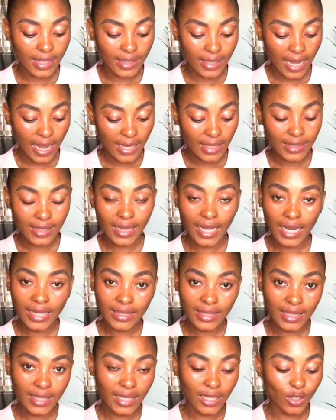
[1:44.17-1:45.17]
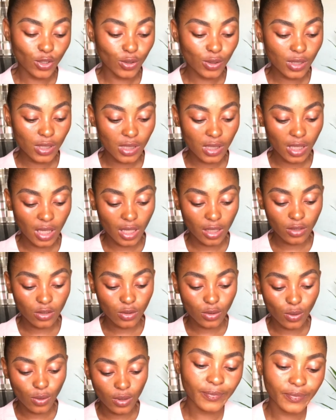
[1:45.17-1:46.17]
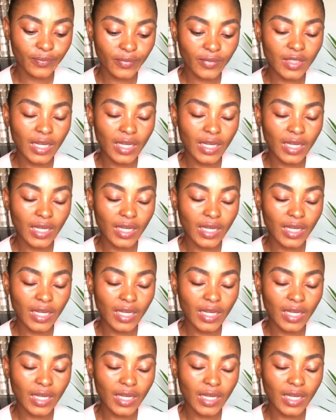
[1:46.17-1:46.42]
that is lighter than your skin tone.